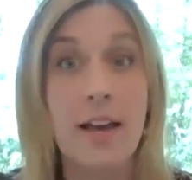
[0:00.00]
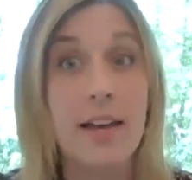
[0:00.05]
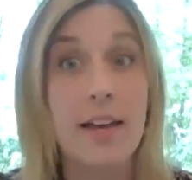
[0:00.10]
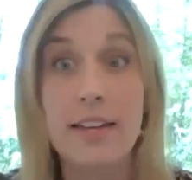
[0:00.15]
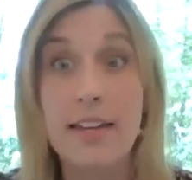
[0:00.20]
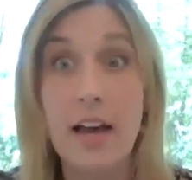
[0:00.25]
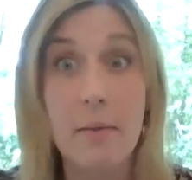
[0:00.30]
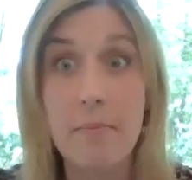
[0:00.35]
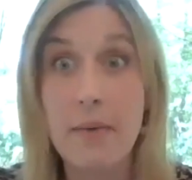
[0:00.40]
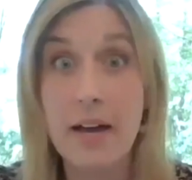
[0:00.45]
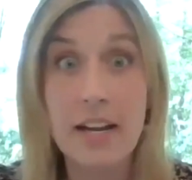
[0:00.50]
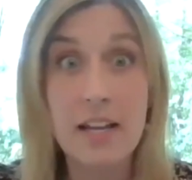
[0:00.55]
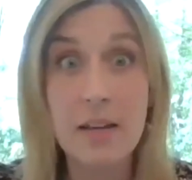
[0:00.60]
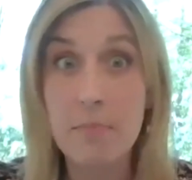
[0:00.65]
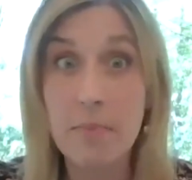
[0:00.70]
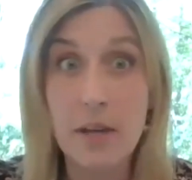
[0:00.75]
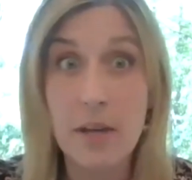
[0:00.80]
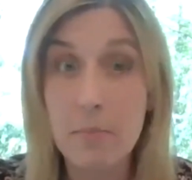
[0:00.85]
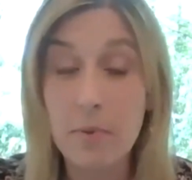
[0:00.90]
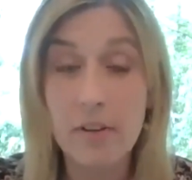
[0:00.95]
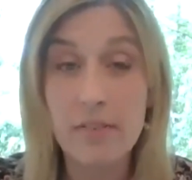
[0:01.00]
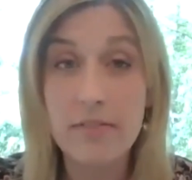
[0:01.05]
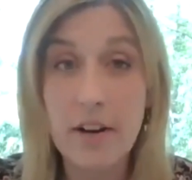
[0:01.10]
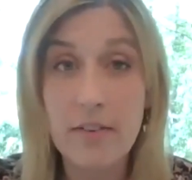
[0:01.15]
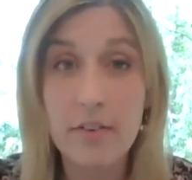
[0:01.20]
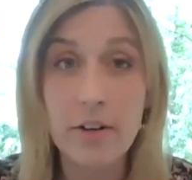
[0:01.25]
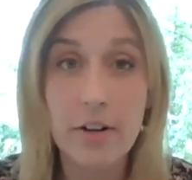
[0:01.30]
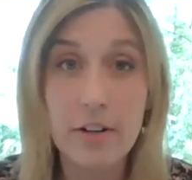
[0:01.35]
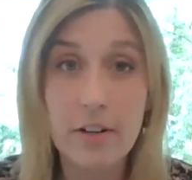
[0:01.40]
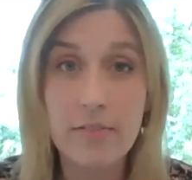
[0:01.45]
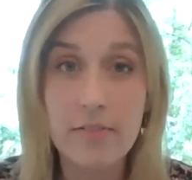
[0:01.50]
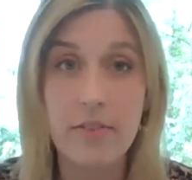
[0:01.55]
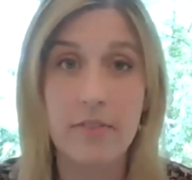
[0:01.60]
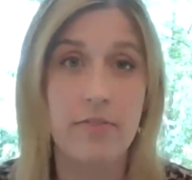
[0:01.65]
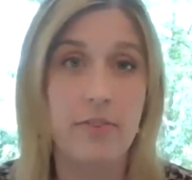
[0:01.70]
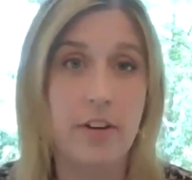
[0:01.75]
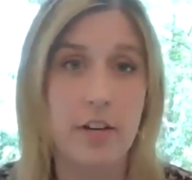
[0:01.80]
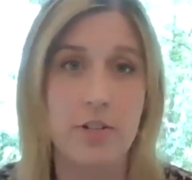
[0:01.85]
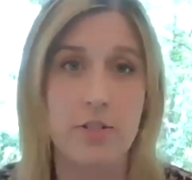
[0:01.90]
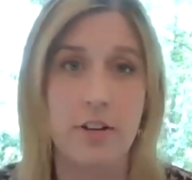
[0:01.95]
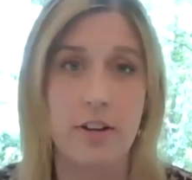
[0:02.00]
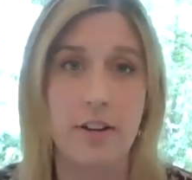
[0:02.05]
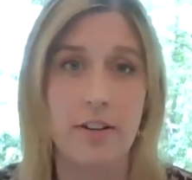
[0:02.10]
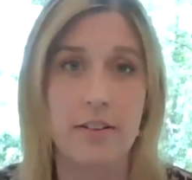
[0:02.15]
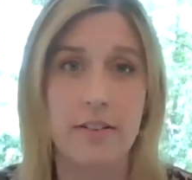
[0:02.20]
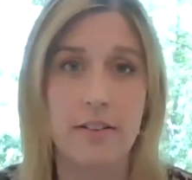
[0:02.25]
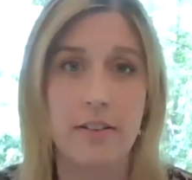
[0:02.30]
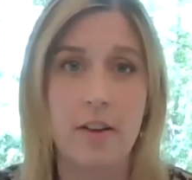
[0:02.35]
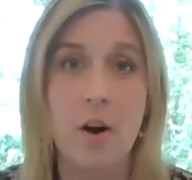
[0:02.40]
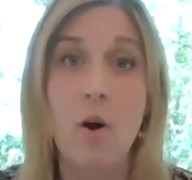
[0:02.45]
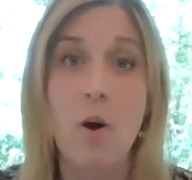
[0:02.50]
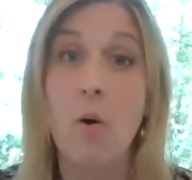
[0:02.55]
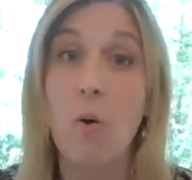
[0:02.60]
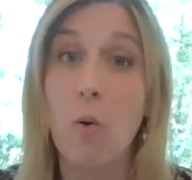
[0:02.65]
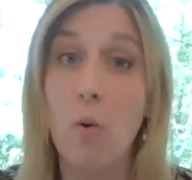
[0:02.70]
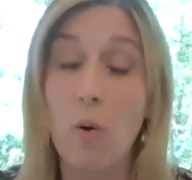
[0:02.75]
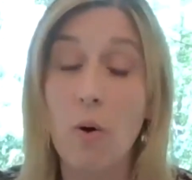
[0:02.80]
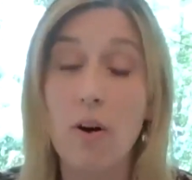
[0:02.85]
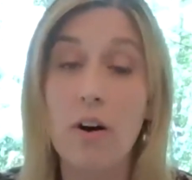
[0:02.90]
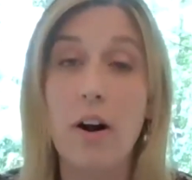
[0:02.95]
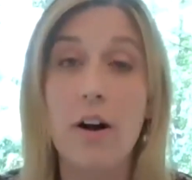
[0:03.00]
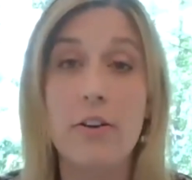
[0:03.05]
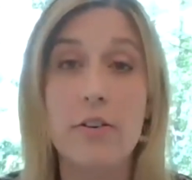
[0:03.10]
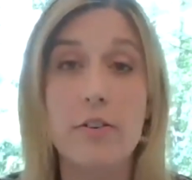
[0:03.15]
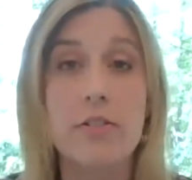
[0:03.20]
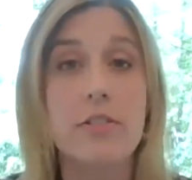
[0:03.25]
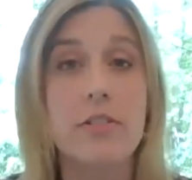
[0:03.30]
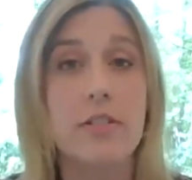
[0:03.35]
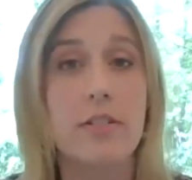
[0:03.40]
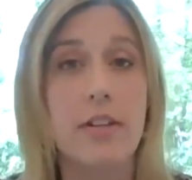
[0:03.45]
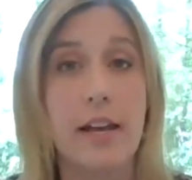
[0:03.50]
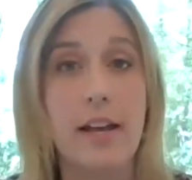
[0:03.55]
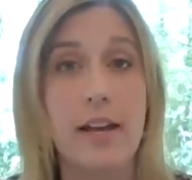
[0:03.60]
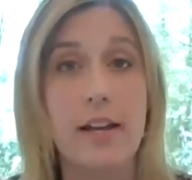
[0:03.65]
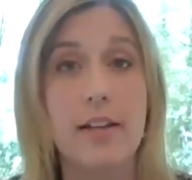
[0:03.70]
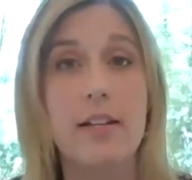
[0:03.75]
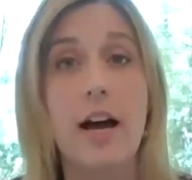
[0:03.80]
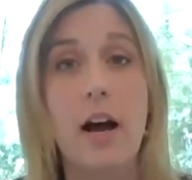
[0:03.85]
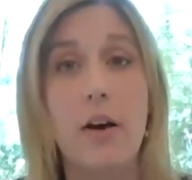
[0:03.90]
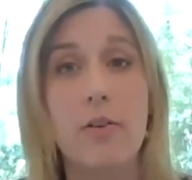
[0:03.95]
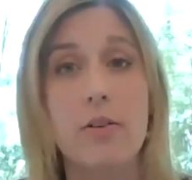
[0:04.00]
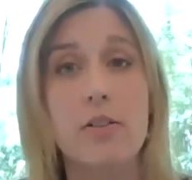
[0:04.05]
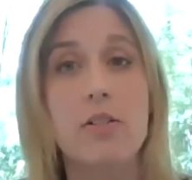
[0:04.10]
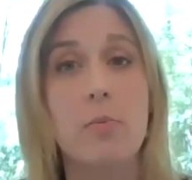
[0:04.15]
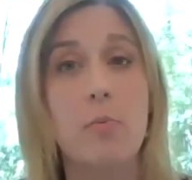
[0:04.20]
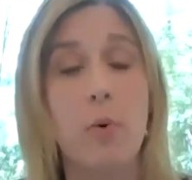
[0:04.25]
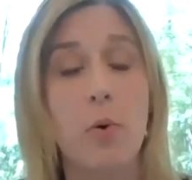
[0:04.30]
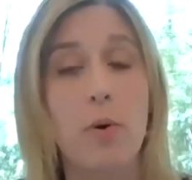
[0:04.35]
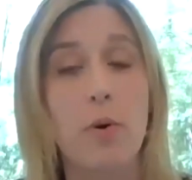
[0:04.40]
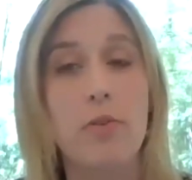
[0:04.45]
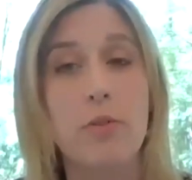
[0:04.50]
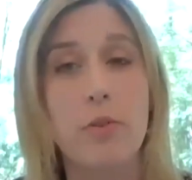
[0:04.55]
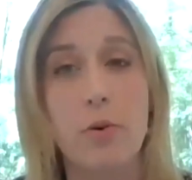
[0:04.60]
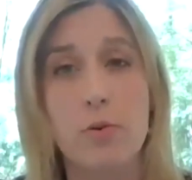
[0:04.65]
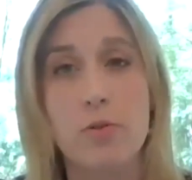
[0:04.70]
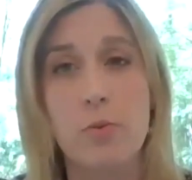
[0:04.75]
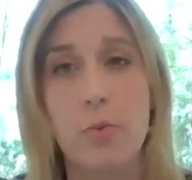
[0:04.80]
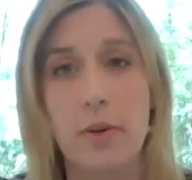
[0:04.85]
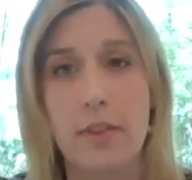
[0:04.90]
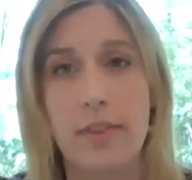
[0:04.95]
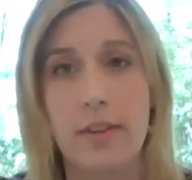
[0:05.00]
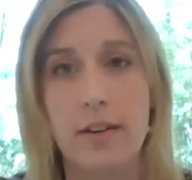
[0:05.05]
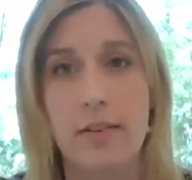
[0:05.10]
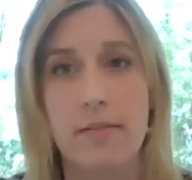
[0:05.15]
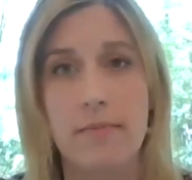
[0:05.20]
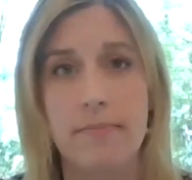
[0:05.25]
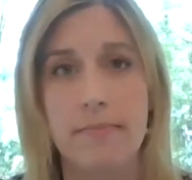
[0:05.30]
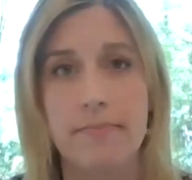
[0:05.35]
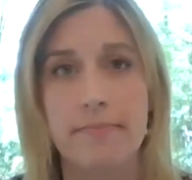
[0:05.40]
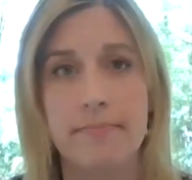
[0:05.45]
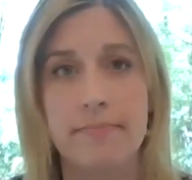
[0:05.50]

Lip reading: Yet many people have never heard of aphasia or understand how to support those with it.